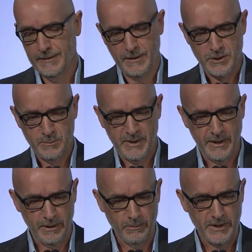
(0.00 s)
I should be
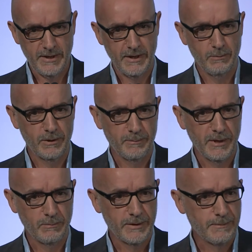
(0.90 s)
getting rid of data when I'm
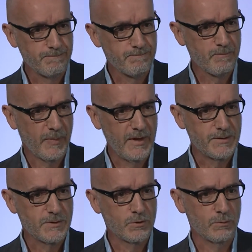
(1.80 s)
done with it. That's
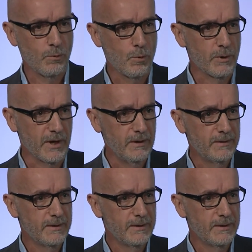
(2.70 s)
the sort of order.